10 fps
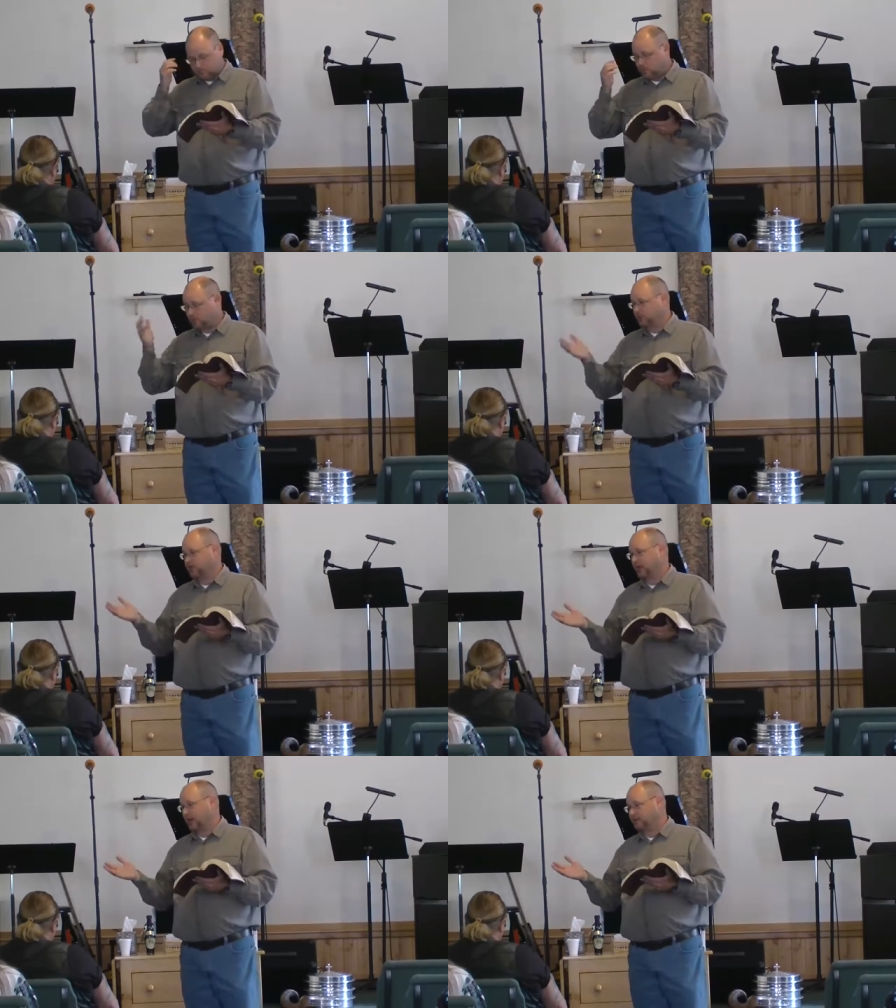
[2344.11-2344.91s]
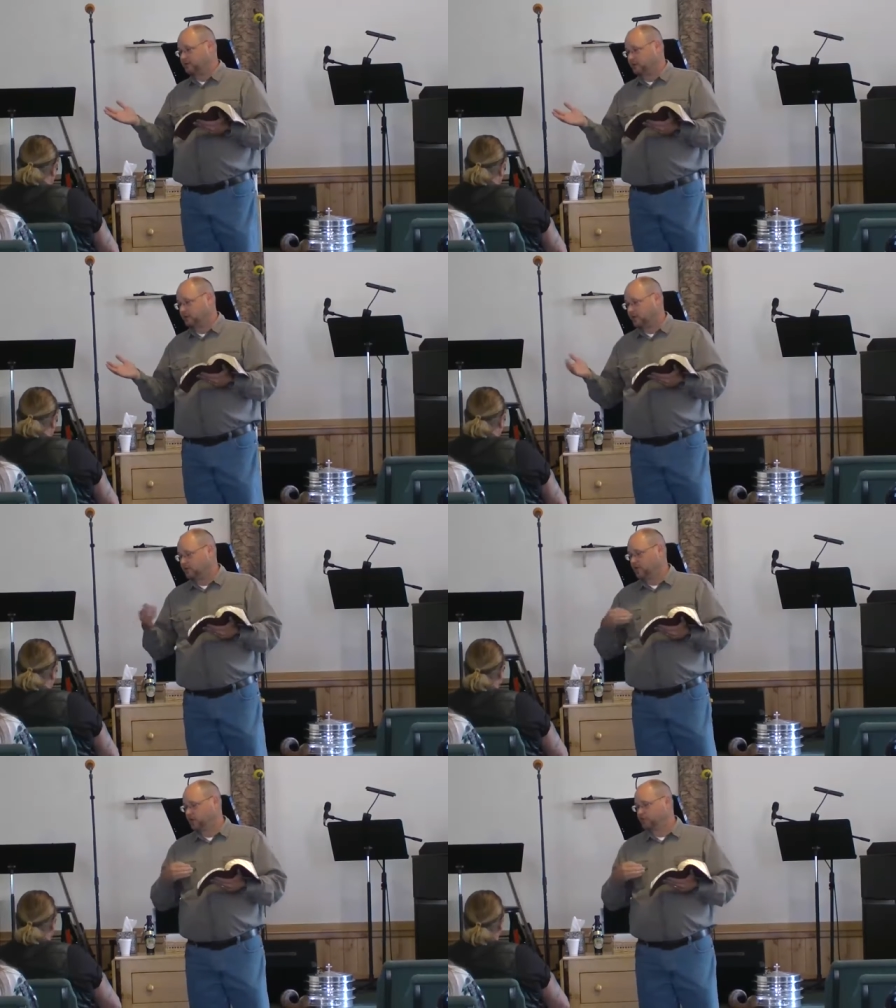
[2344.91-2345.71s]
In your tithes and
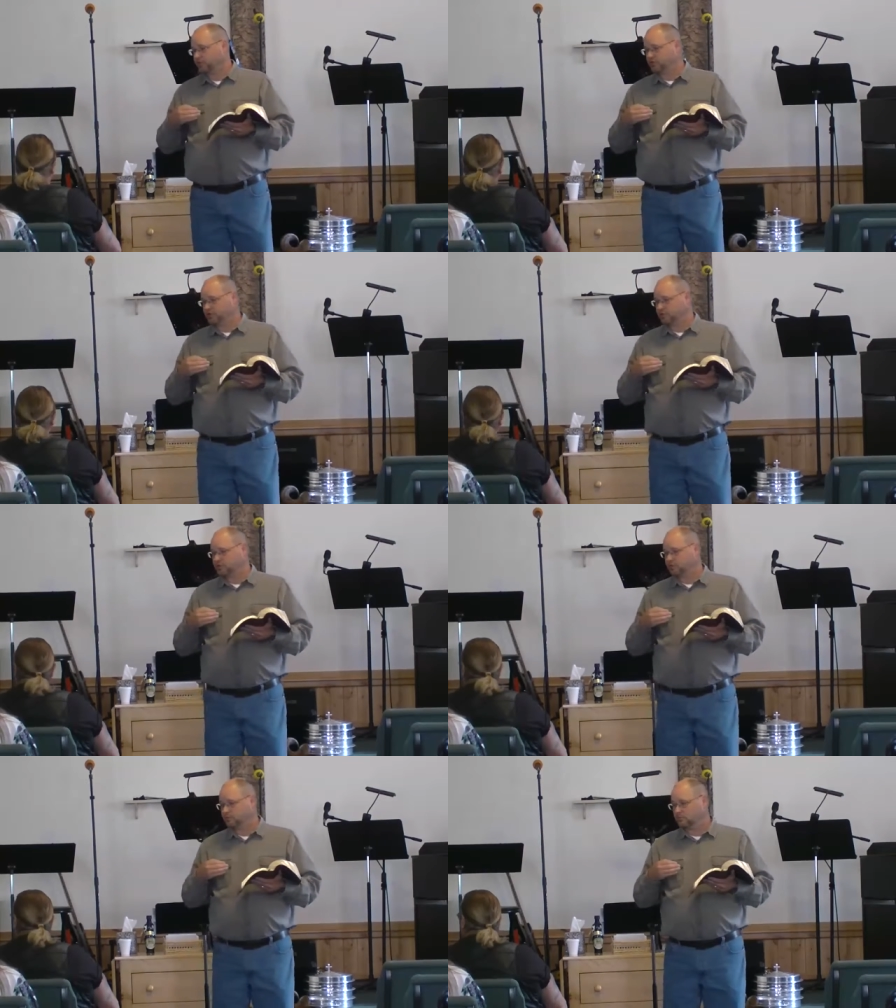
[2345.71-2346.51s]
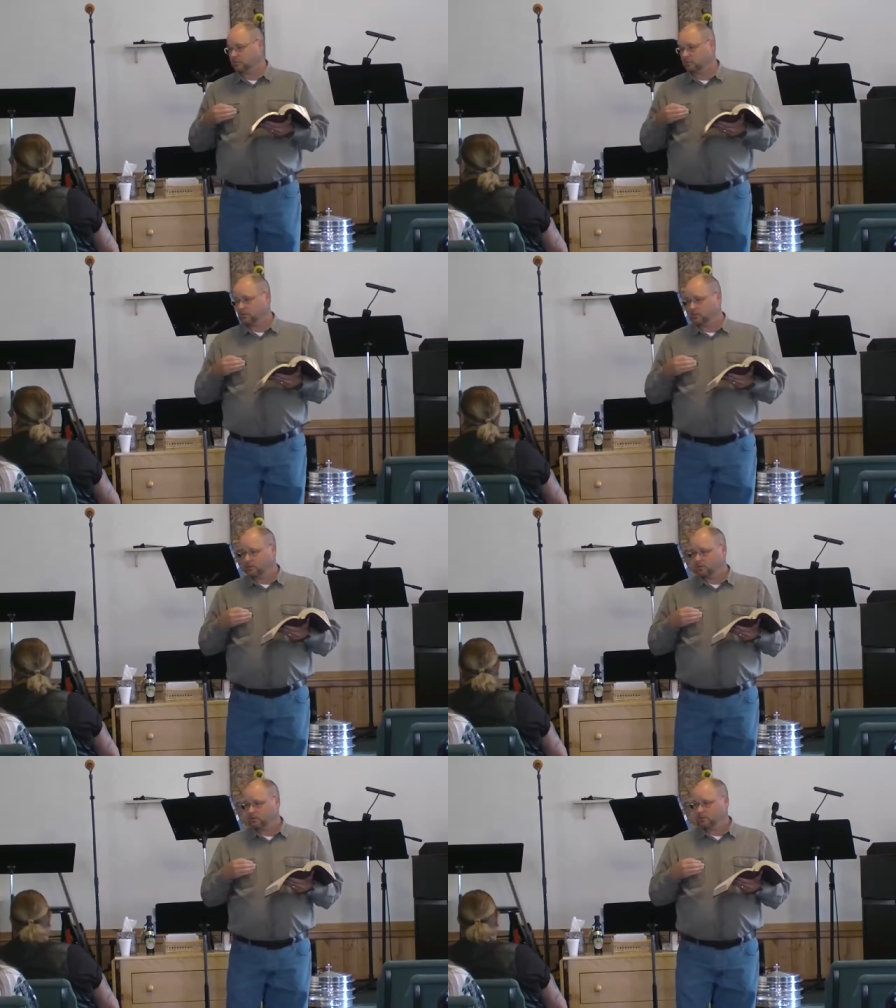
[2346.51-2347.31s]
your contributions.
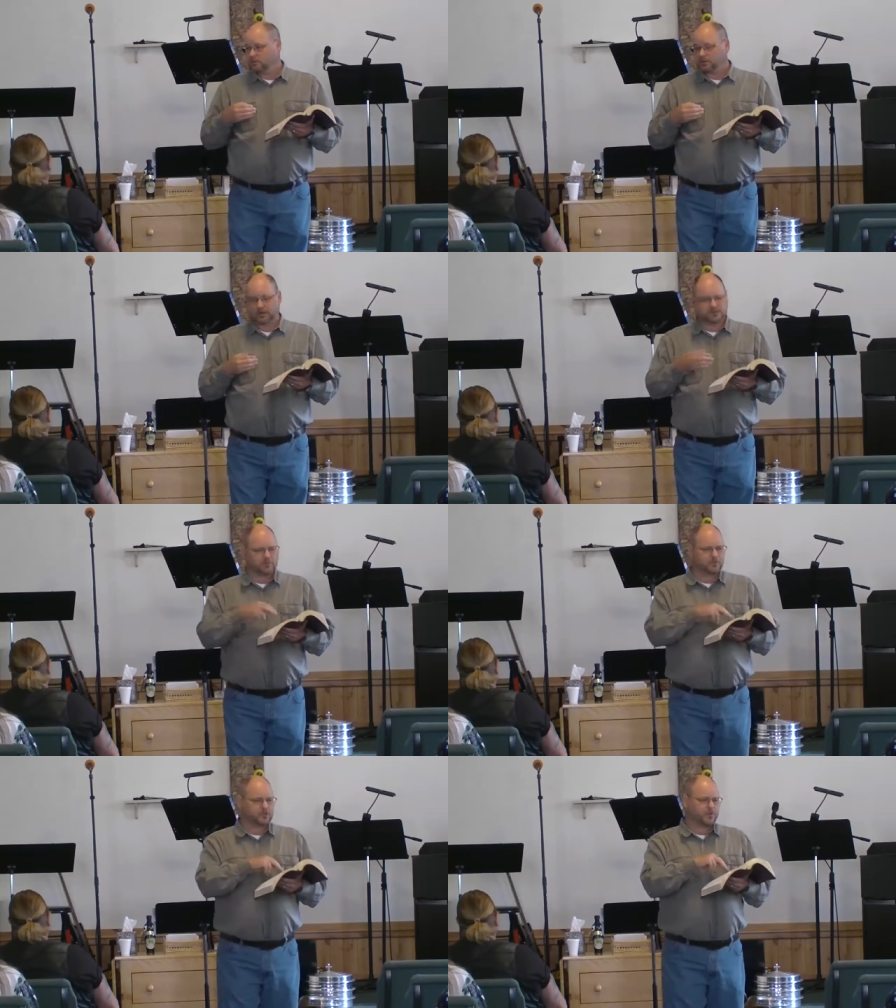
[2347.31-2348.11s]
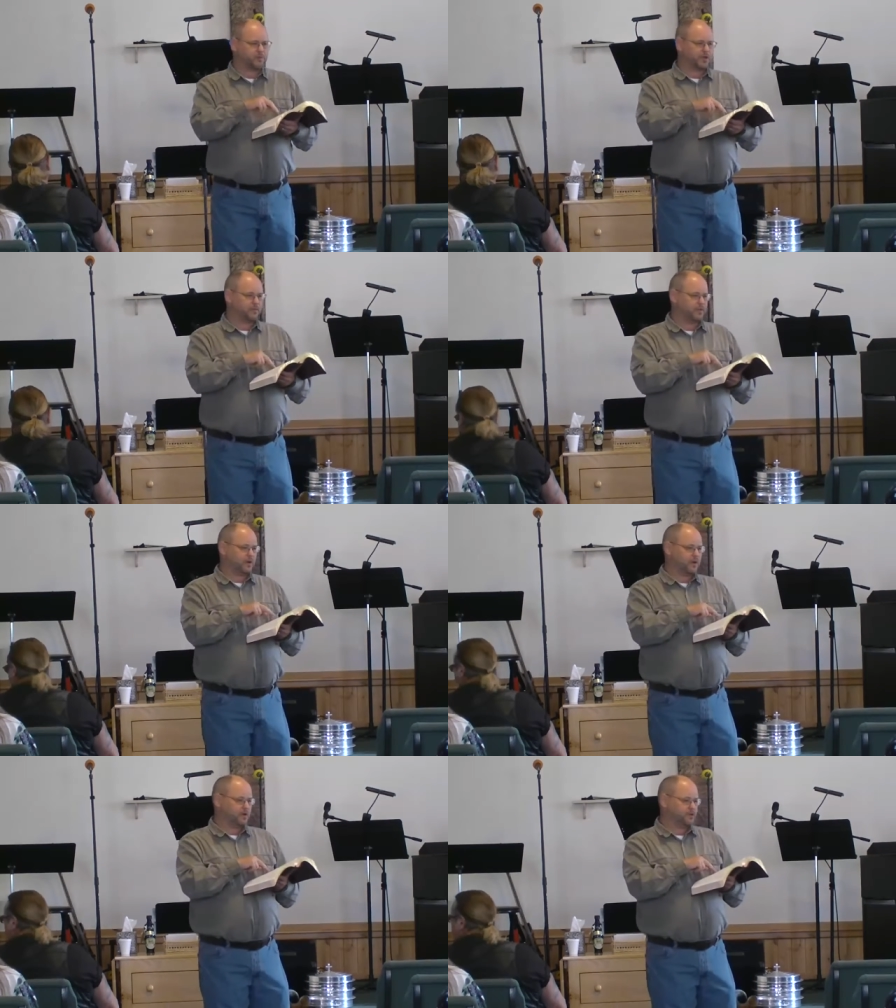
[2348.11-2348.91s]
Now, some, some people have
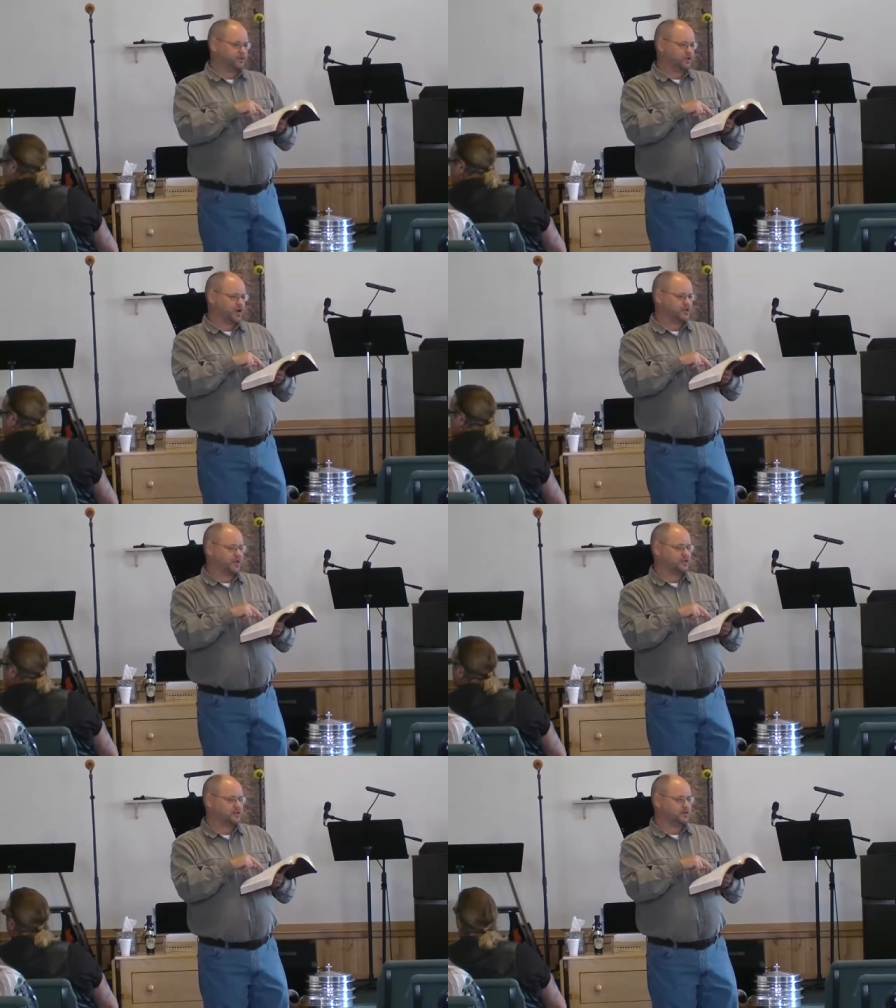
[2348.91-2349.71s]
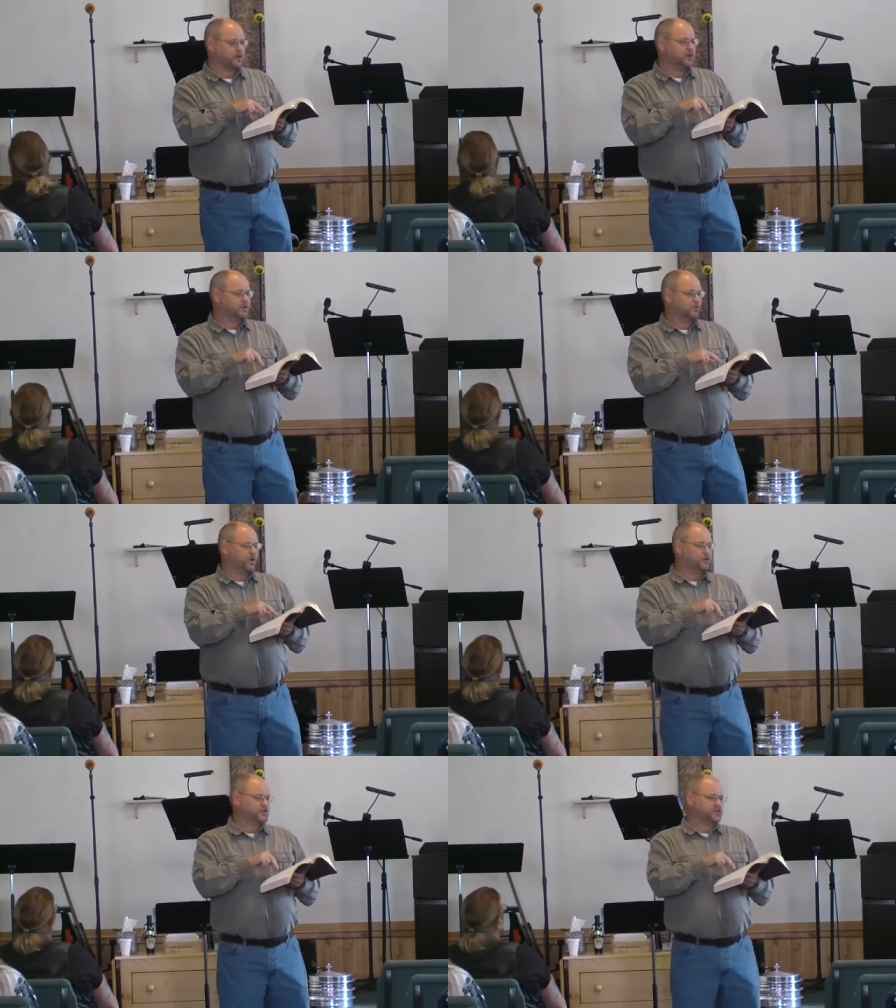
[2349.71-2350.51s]
a, a different translation.
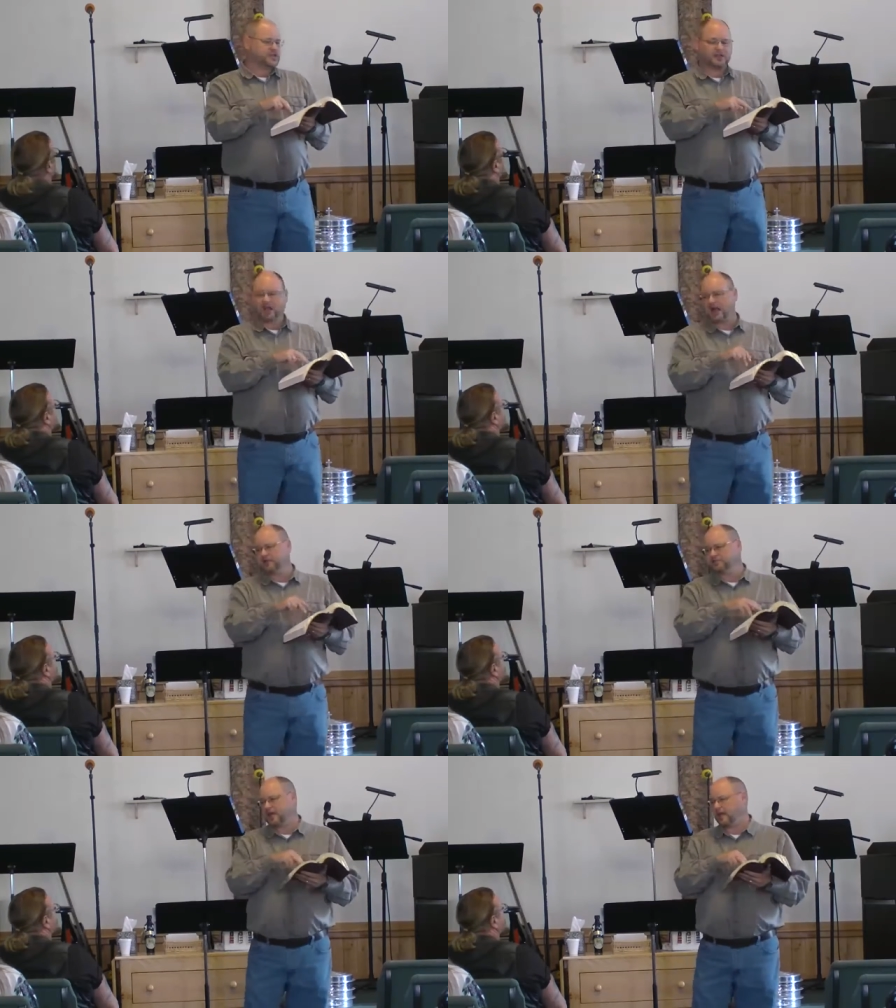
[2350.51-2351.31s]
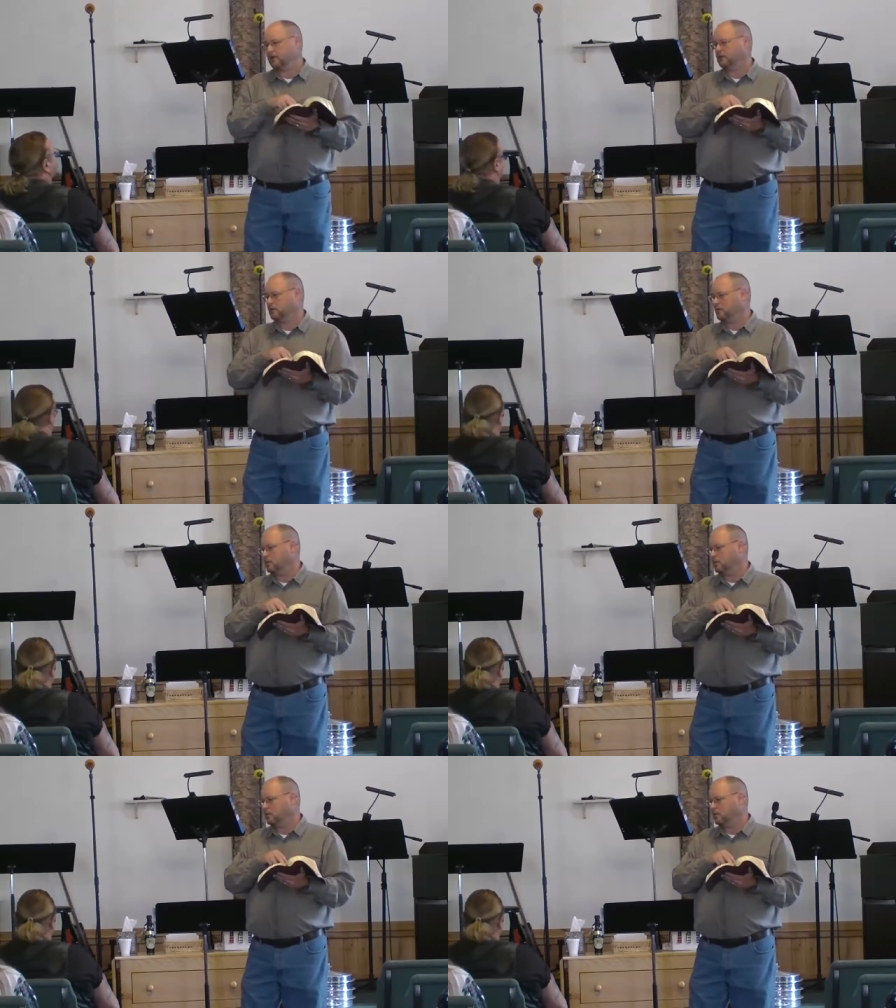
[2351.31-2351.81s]
What does yours say? Tithes and?